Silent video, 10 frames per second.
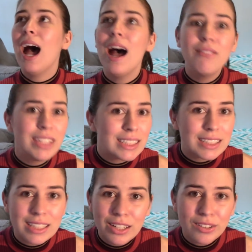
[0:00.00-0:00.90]

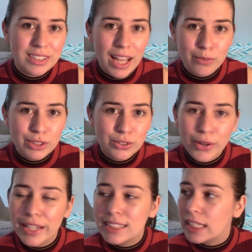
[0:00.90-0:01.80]
Obviously, her dad was
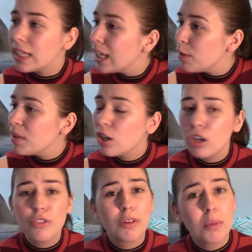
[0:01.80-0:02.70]
crazy, keeping
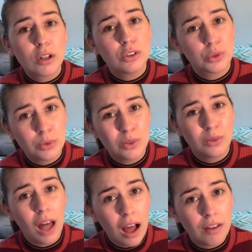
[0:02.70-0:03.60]
her from her true
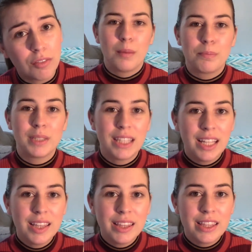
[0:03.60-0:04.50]
love. But
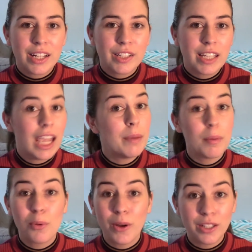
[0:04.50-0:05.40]
then there came a
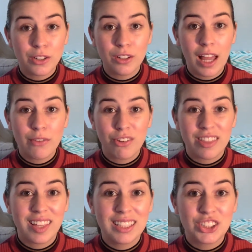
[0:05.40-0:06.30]
point in your life where
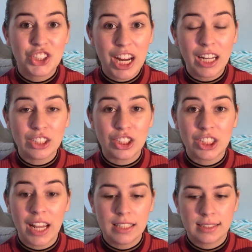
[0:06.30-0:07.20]
things changed,
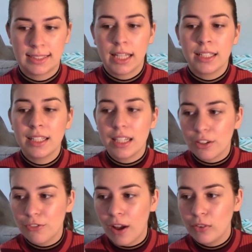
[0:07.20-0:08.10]
and suddenly you
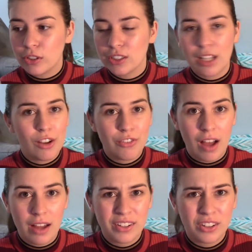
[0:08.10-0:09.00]
found yourself
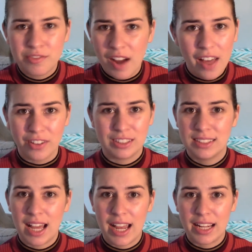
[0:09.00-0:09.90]
on her father's
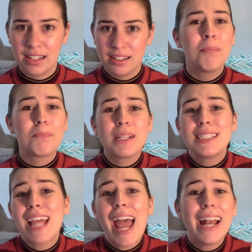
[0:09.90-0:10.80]
side. But
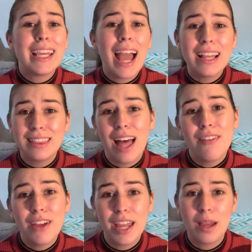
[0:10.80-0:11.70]
Daddy, I
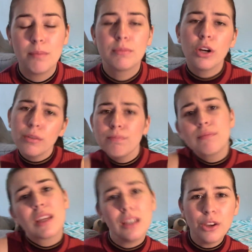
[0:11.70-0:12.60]
love him! Girl,
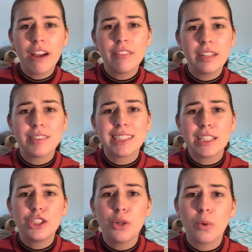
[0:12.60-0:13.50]
you haven't even
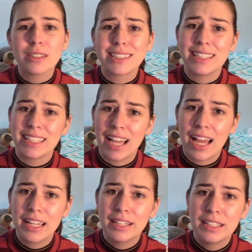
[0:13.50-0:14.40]
said 2 words to the
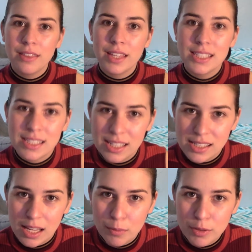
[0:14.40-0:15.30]
guy. This is the
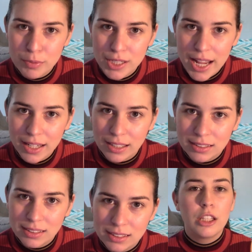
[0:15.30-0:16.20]
same with
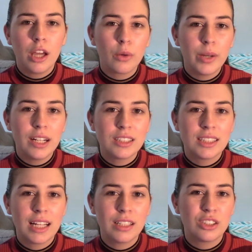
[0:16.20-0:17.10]
protagonists. Young readers
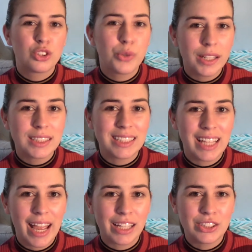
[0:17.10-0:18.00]
tend to trust the
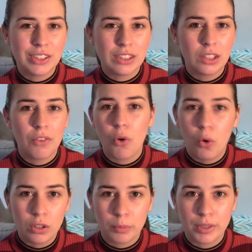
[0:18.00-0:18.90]
actions of
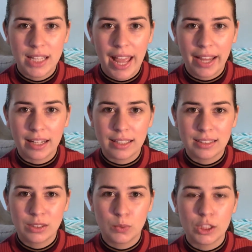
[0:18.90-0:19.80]
older
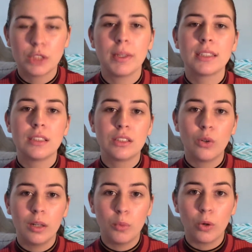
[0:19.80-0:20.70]
protagonists, which makes the
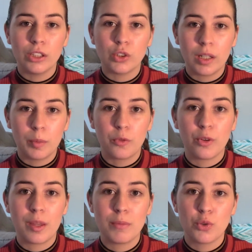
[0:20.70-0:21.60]
story more enjoyable for
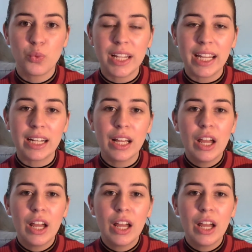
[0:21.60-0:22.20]
them to read,